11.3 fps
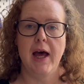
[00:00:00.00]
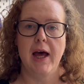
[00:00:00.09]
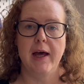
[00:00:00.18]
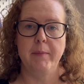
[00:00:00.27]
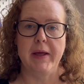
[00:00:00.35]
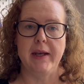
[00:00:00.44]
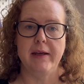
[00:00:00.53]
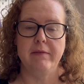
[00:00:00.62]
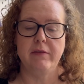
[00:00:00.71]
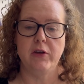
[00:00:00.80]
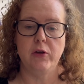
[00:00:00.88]
And
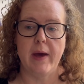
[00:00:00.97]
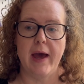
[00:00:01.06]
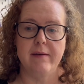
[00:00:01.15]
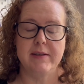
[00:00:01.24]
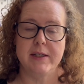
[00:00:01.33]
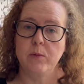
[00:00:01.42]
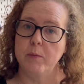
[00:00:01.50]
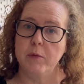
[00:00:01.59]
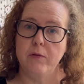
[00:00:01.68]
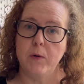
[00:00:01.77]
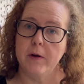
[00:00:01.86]
if you have seen one
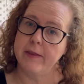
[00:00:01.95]
before,